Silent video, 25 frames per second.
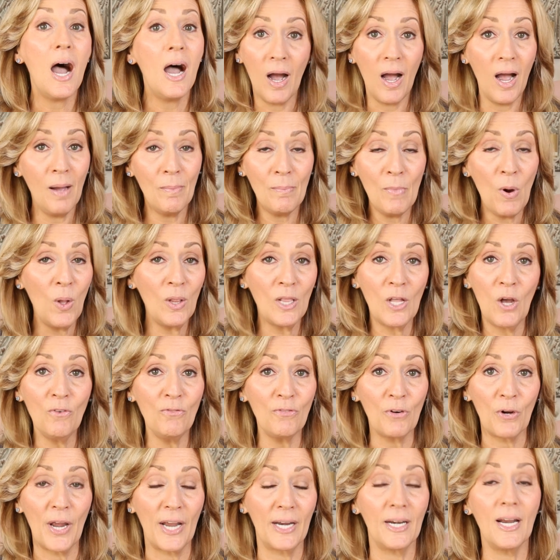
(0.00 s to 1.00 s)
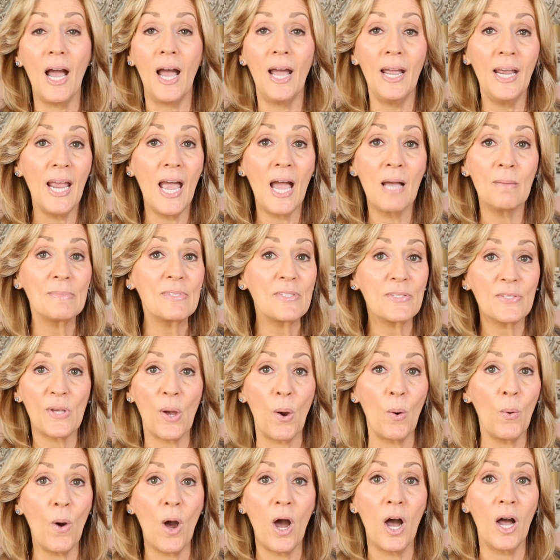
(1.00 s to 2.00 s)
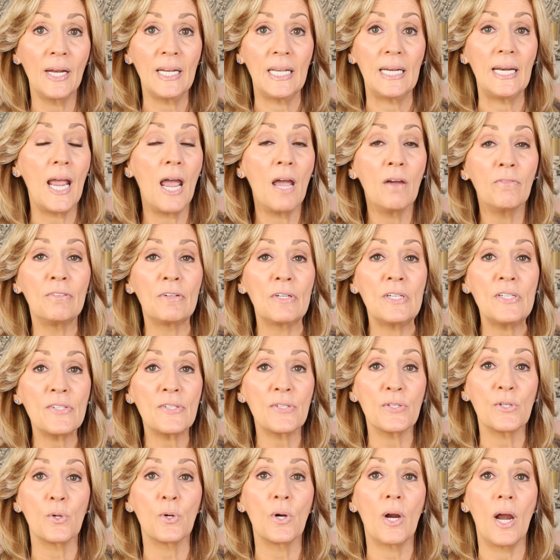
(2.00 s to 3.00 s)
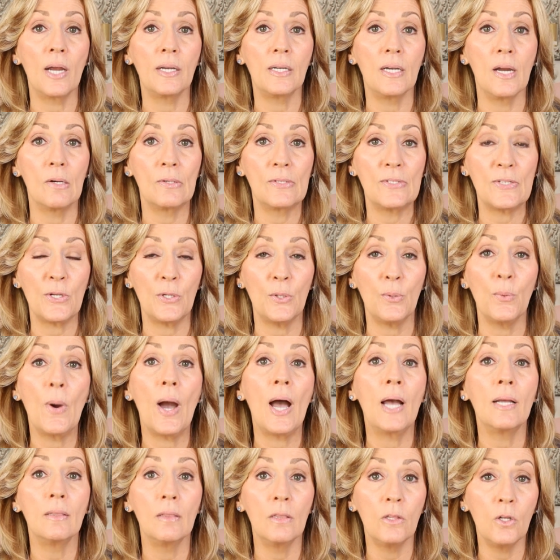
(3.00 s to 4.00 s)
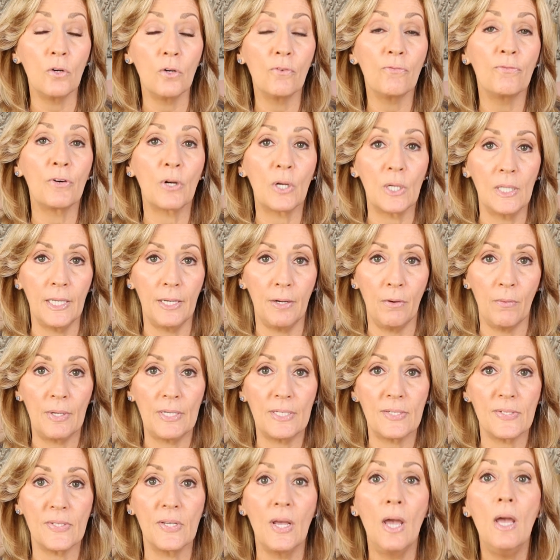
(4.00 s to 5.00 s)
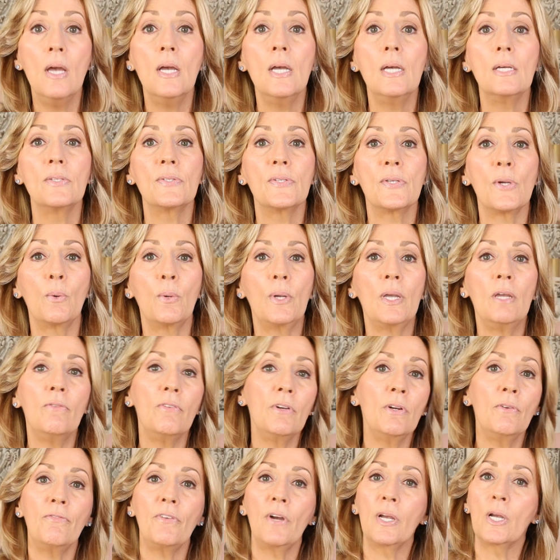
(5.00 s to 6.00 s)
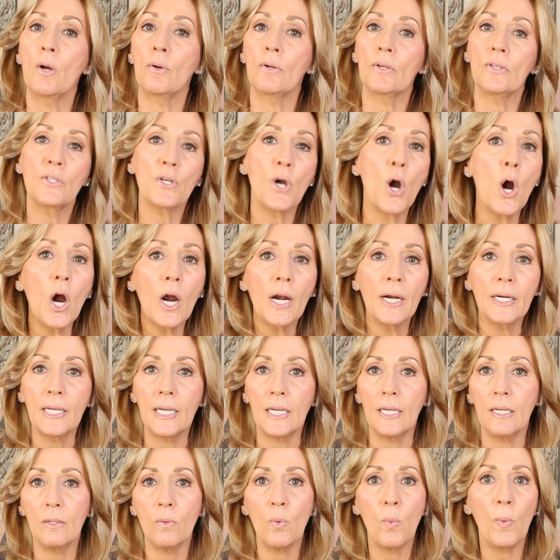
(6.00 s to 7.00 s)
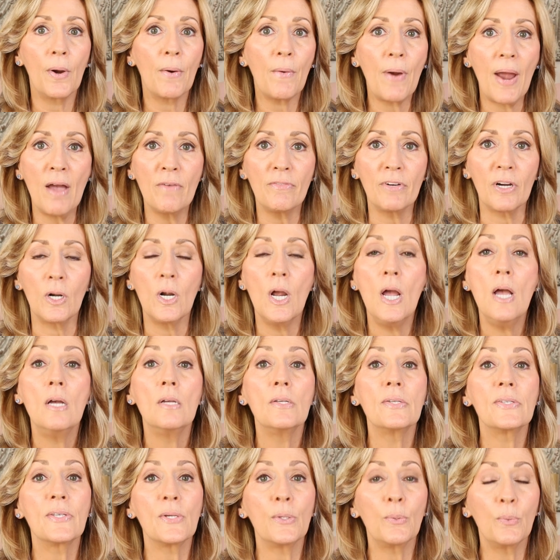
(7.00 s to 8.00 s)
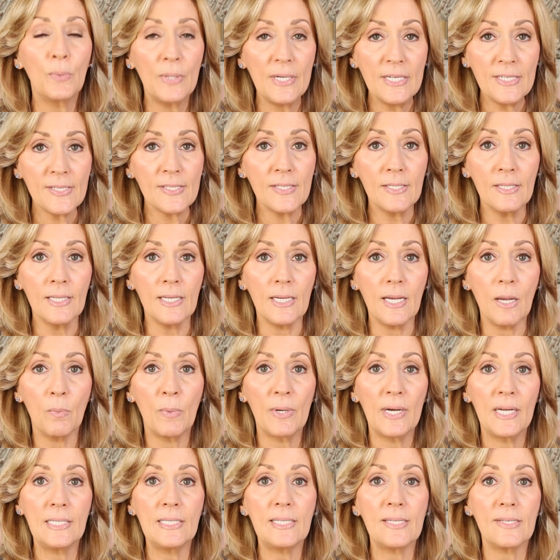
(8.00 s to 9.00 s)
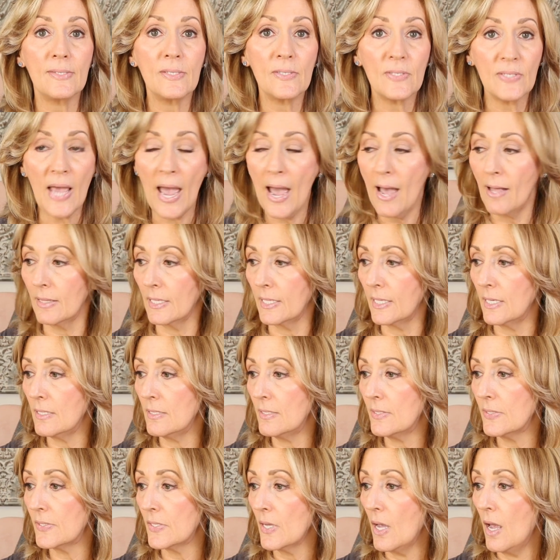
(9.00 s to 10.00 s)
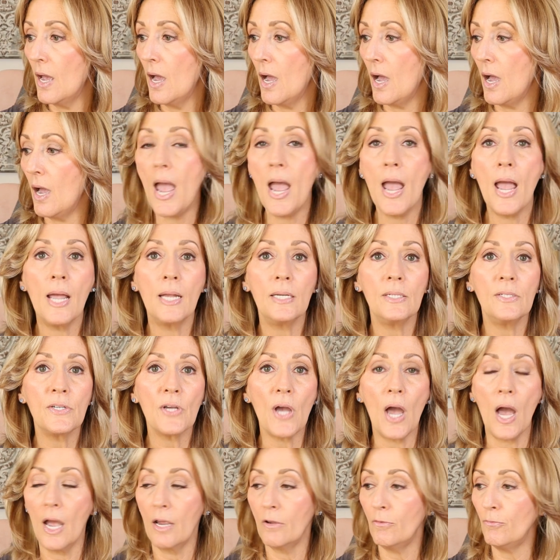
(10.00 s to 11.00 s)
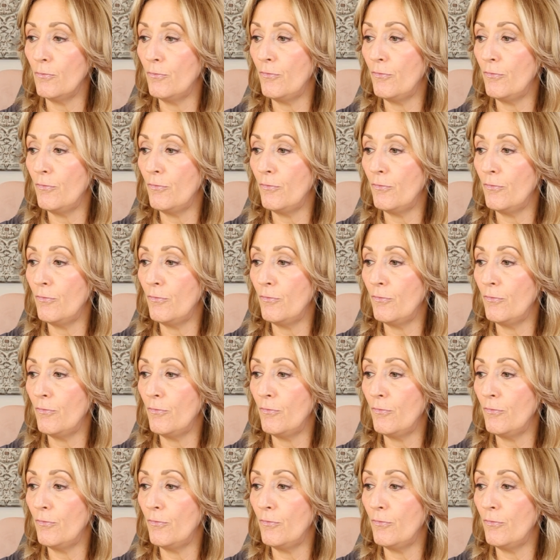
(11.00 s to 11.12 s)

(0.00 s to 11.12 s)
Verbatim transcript: I'm all over it. I am so on it. Every store I go to, I look for clearance. So even if I go to Target, wherever. So recently I went into Sally's and I